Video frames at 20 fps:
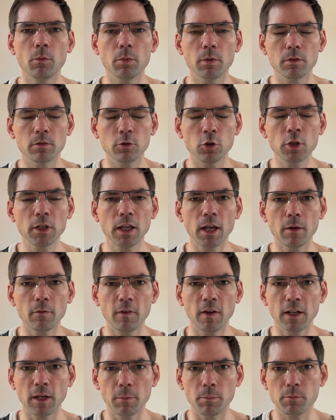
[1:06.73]
We'll look at a
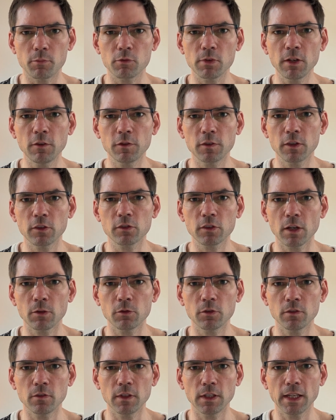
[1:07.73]
very brief
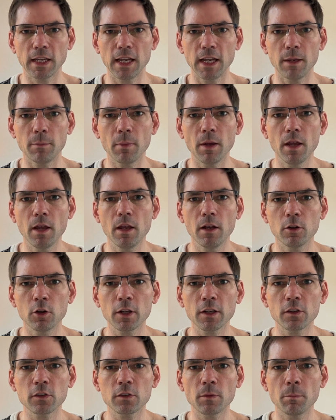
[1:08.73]
description of the game,
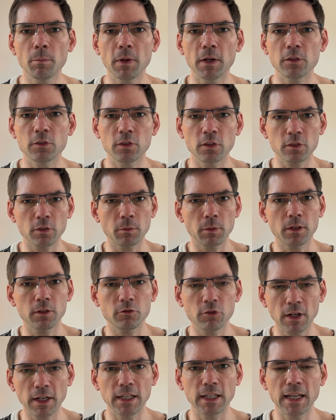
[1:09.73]
look at some pictures, and we're going to
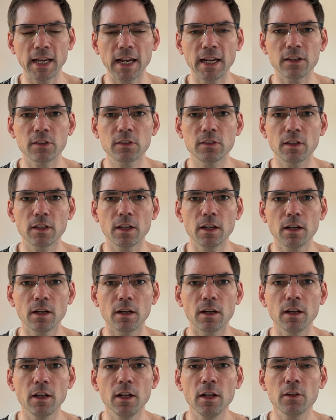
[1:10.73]
try and guess together.